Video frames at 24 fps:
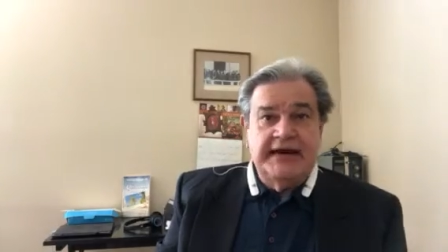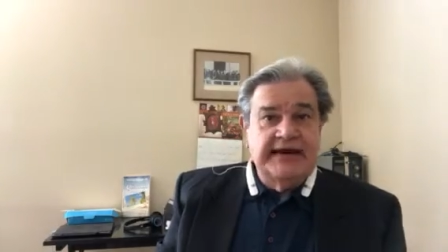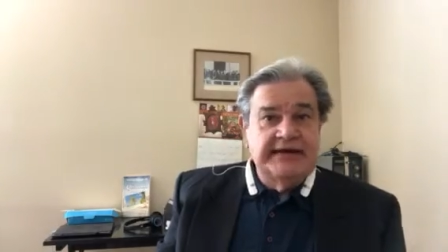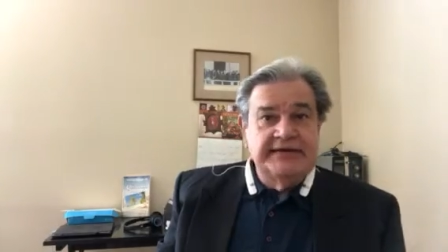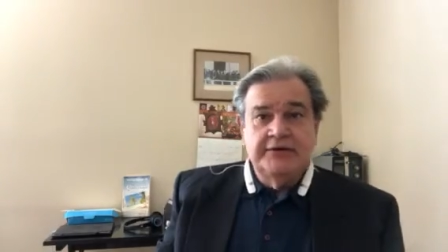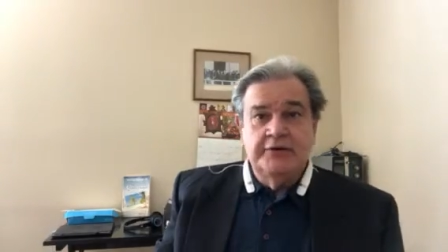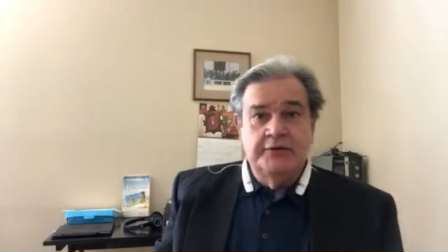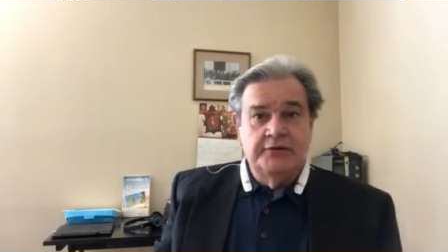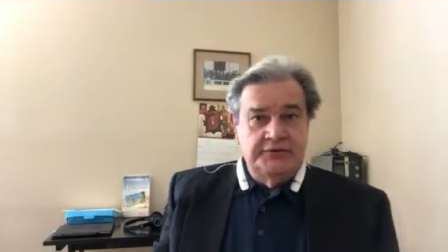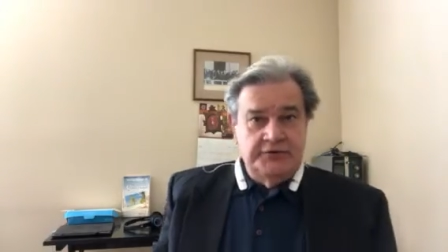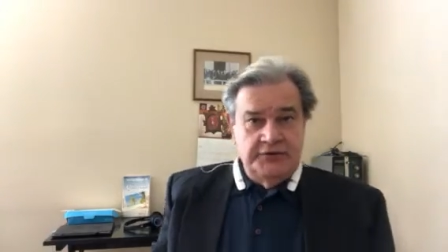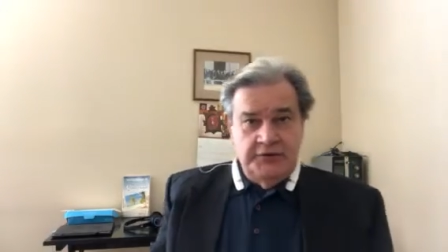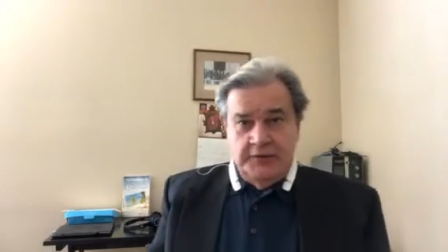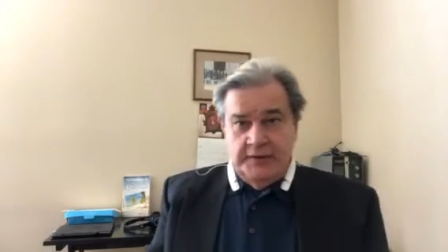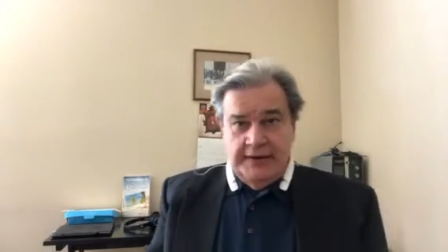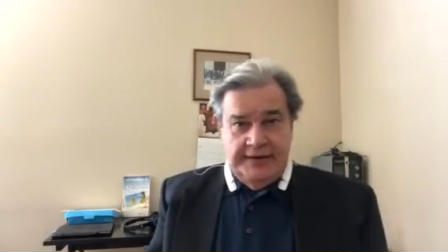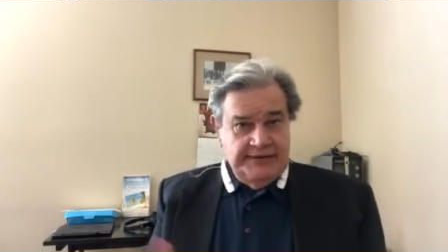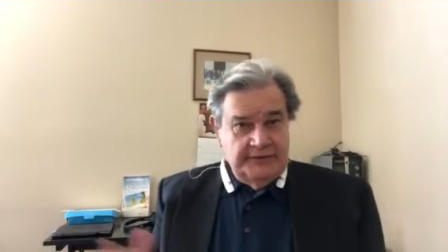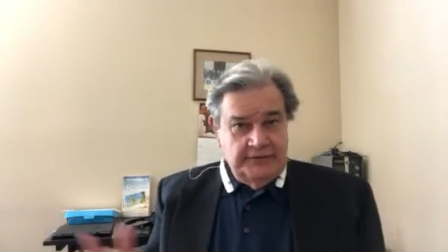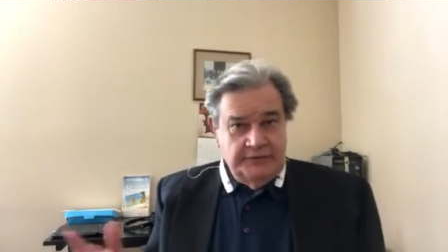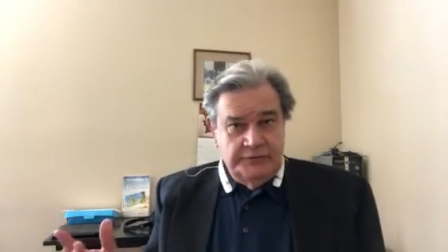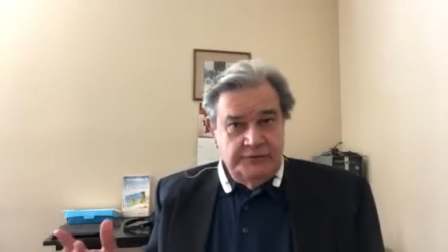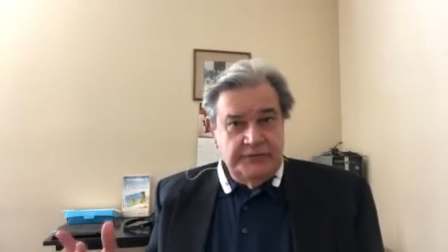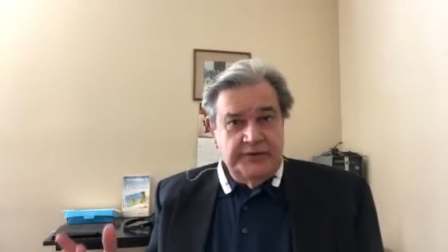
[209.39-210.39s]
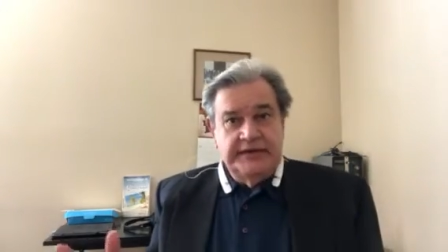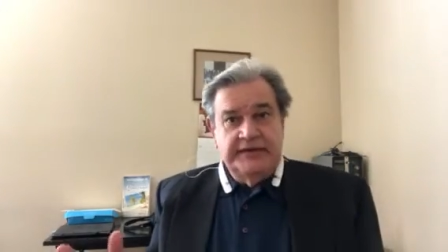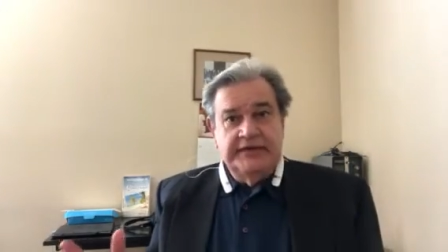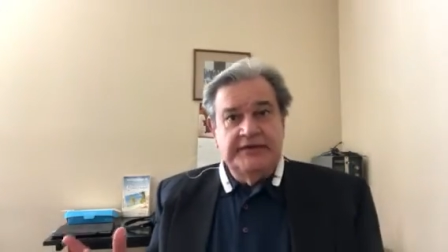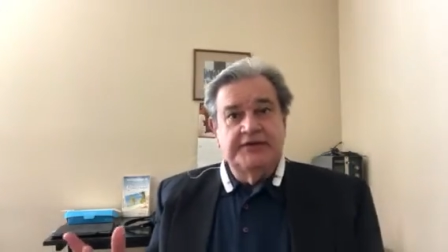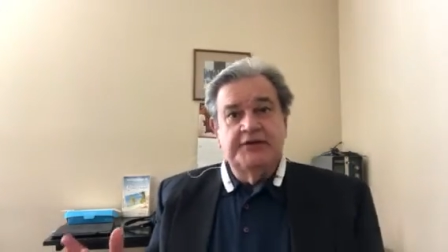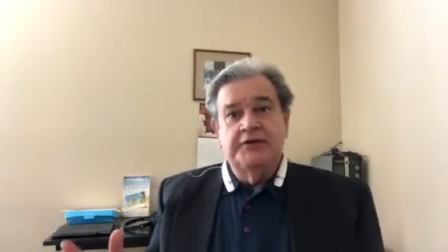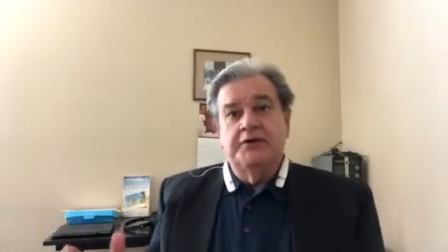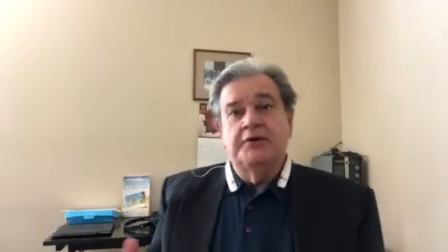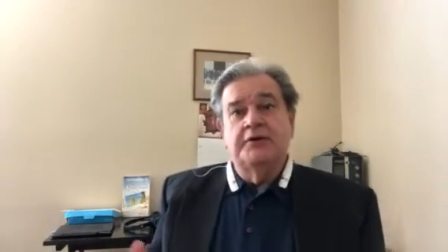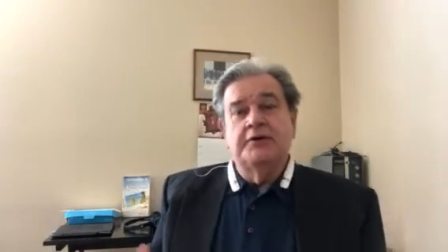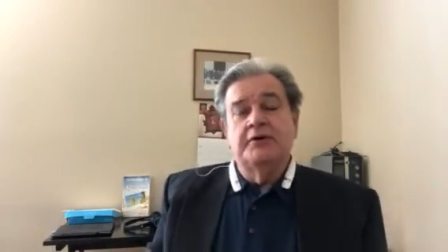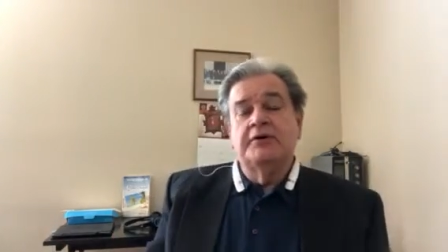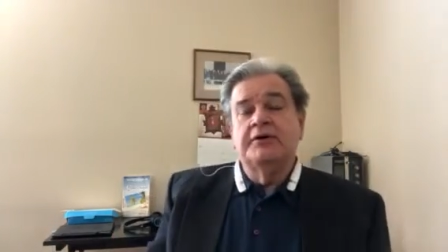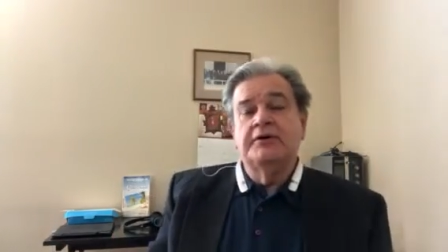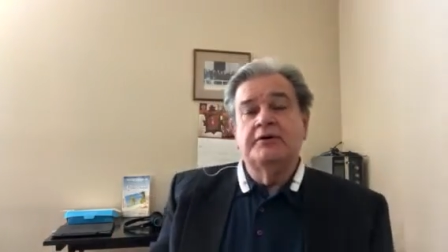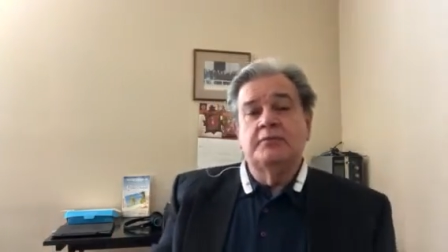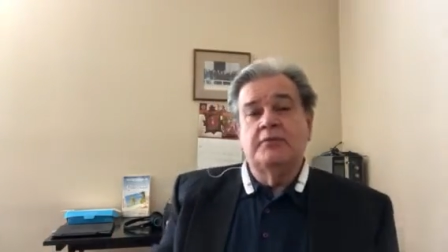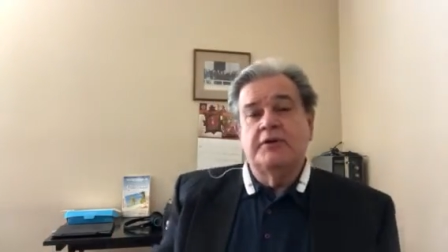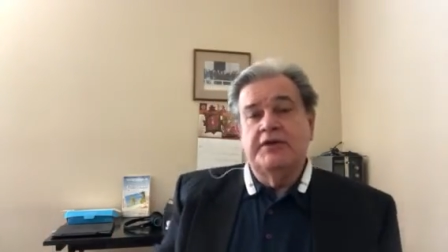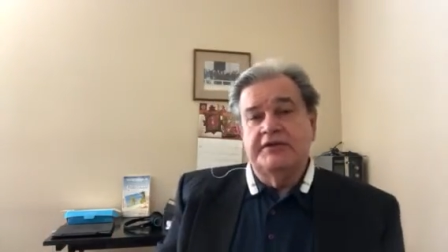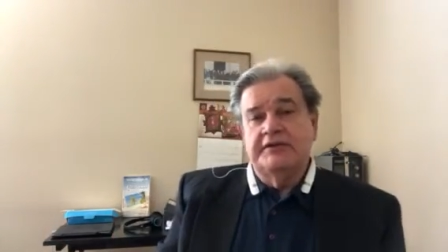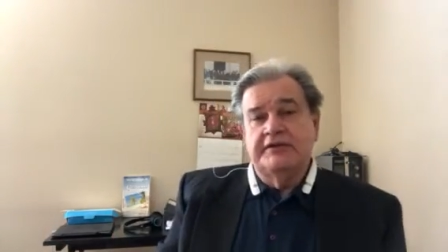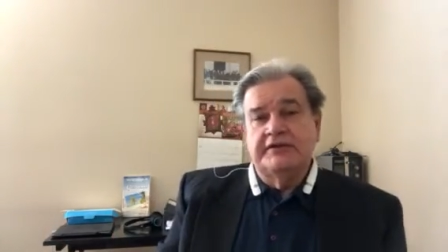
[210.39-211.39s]
I don't know. I don't really know
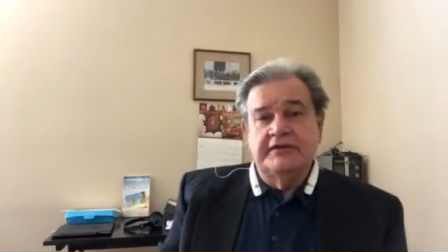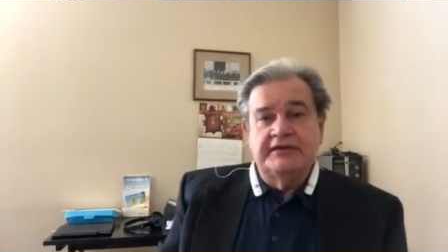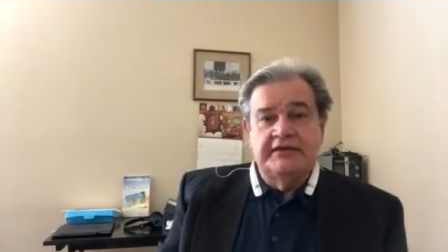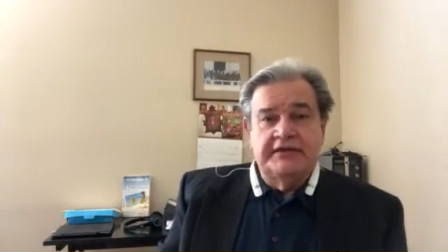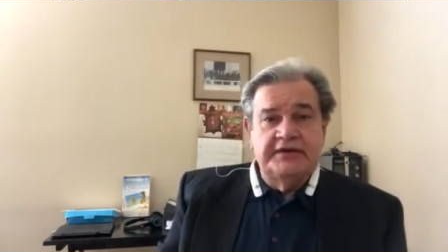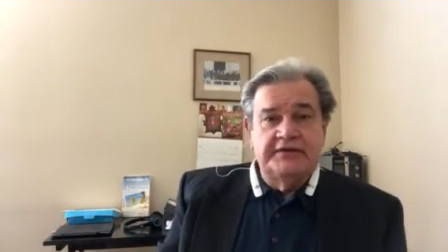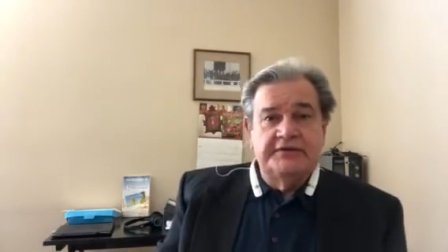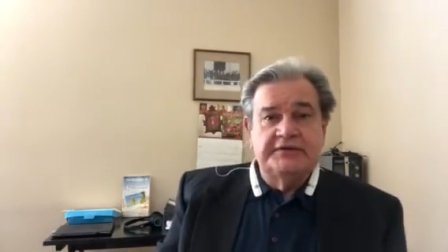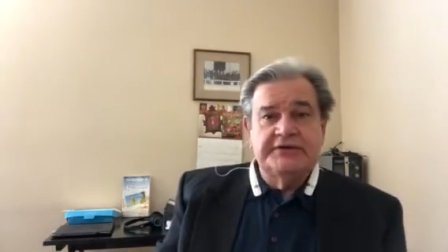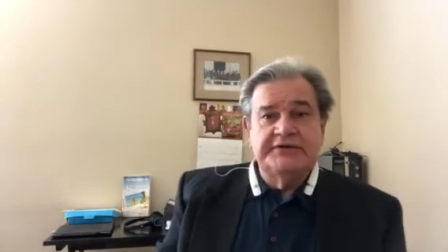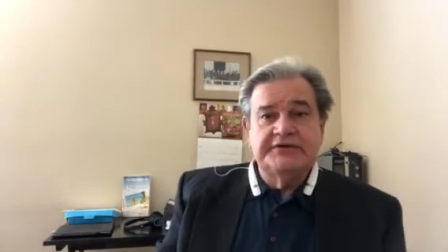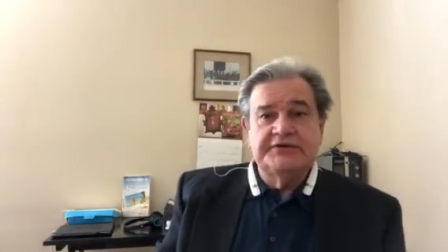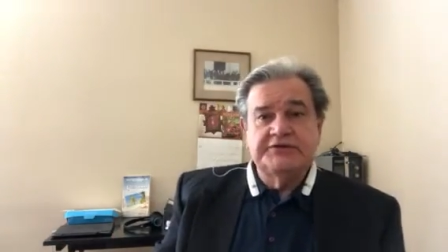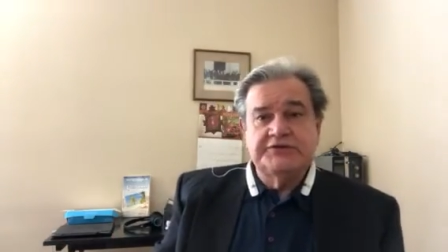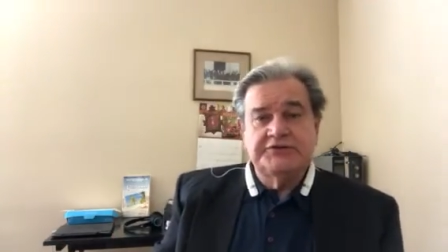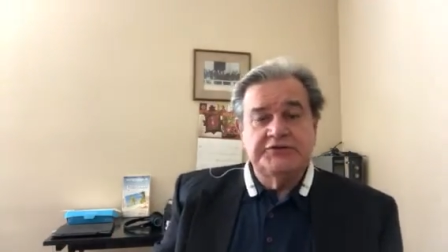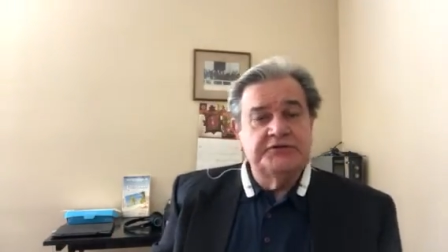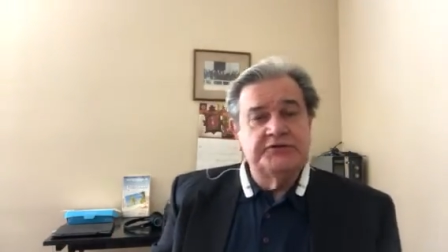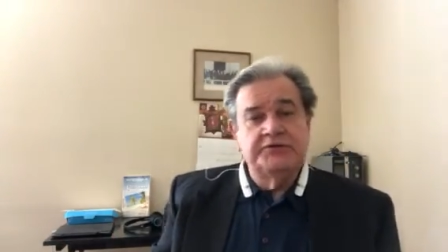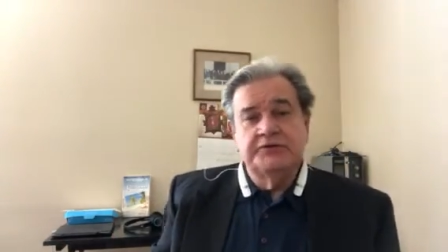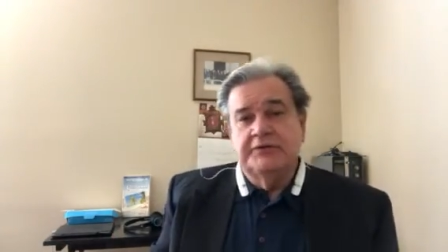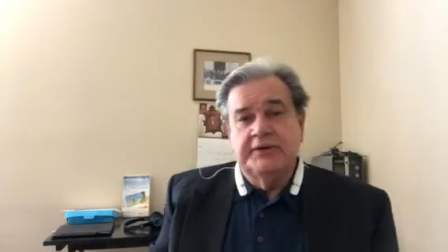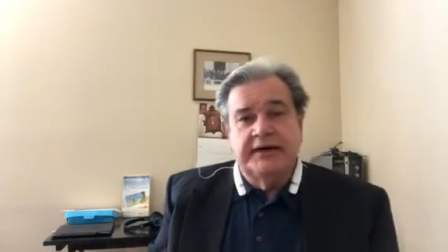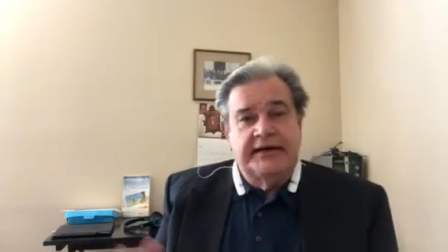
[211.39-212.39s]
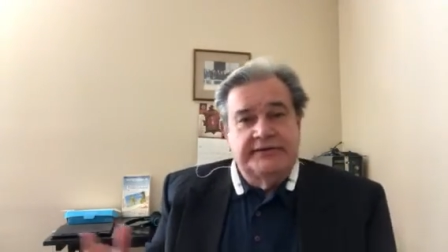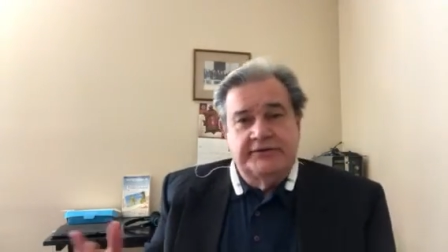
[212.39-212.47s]
whether the theory is true.